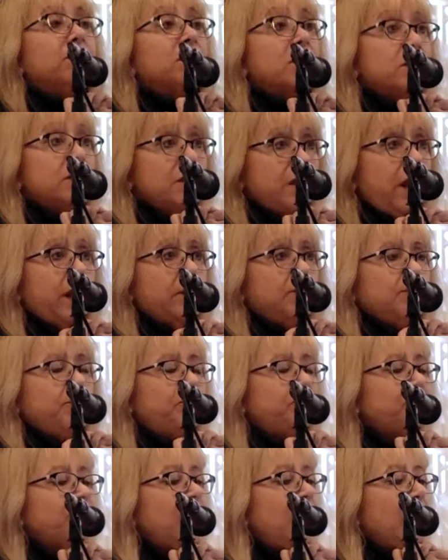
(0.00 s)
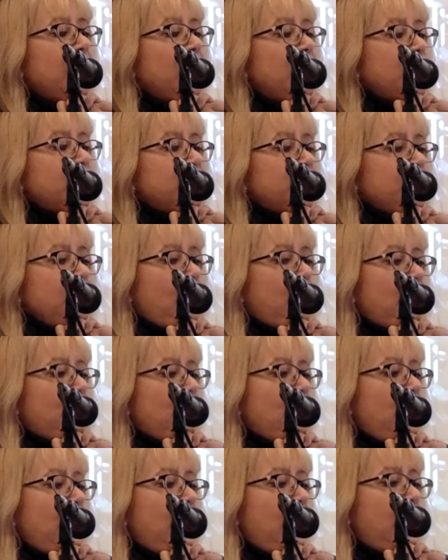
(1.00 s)
the same.
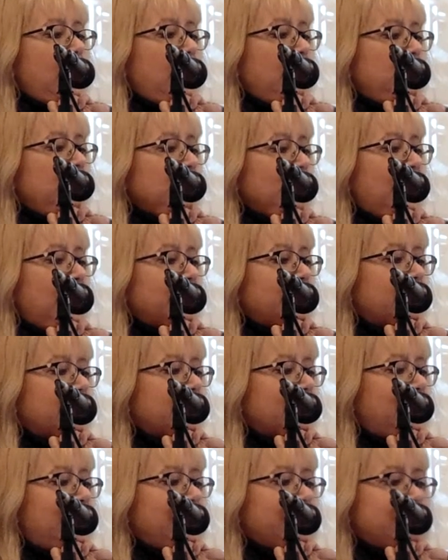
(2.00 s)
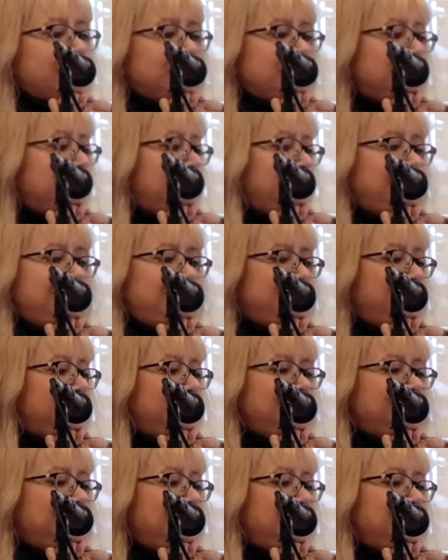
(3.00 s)
So I
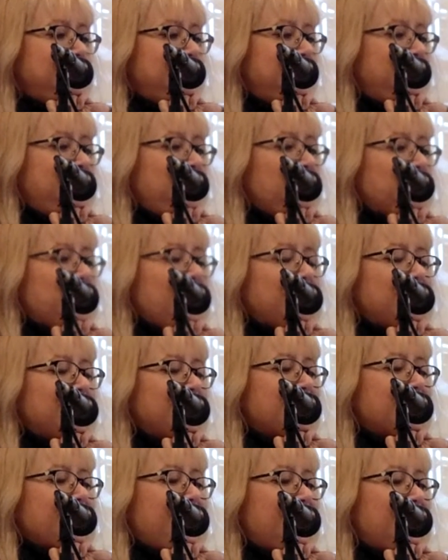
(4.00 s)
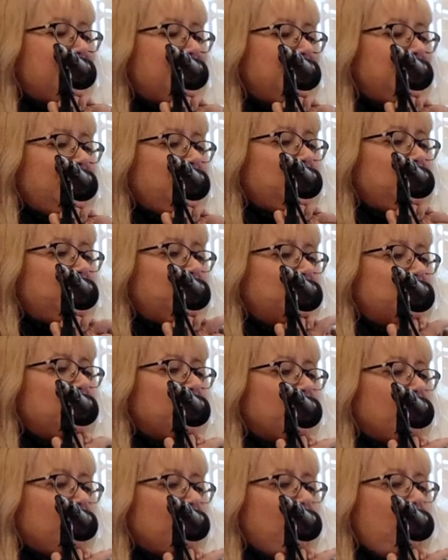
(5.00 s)
know that you're
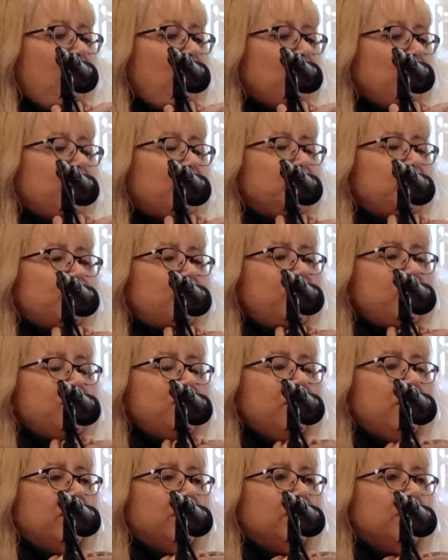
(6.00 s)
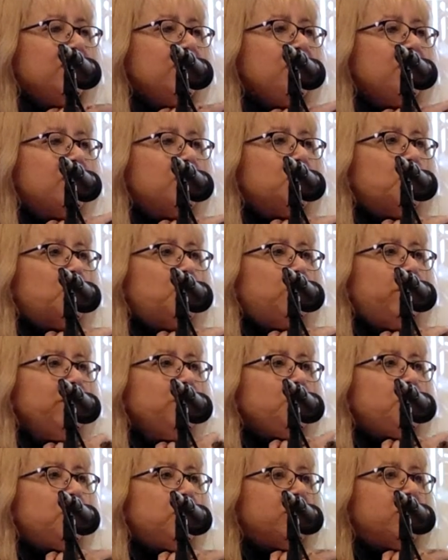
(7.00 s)
gonna all enjoy seeing this.
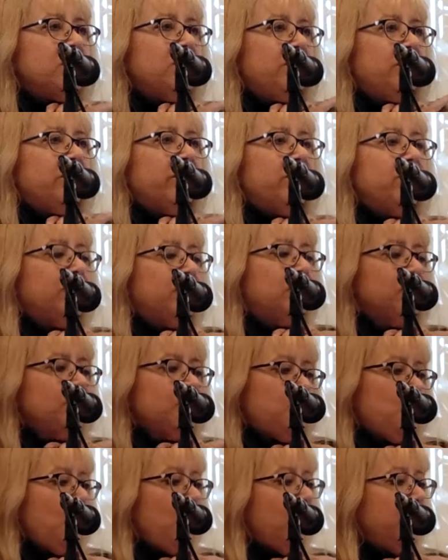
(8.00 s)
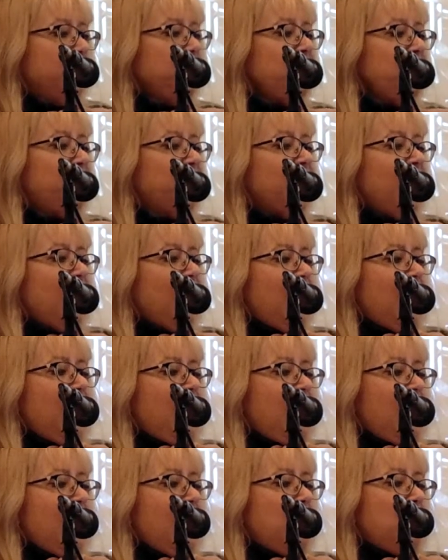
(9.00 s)
This was the very first one.
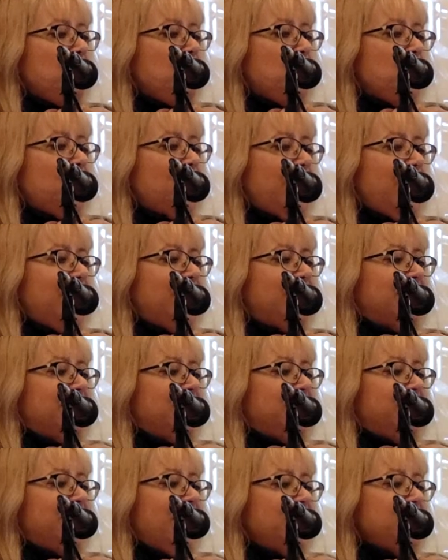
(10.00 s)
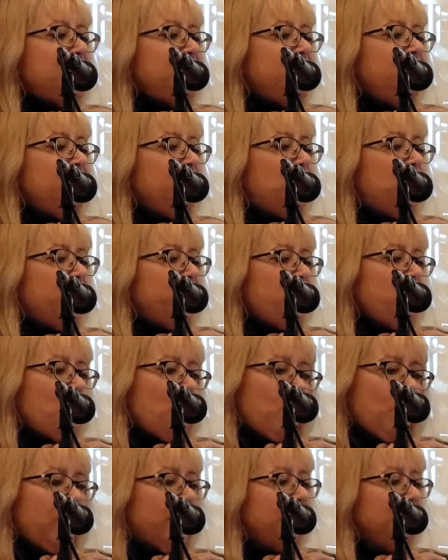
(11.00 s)

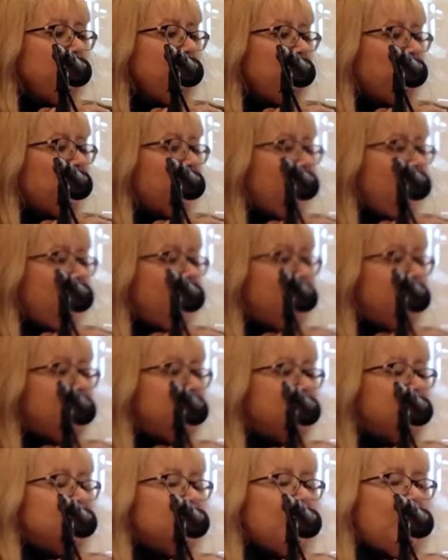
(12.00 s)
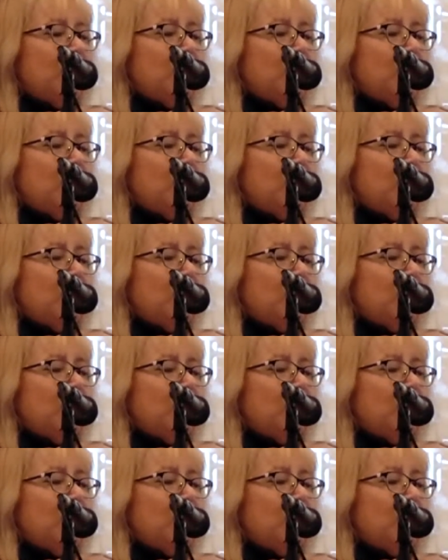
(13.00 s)
1941 is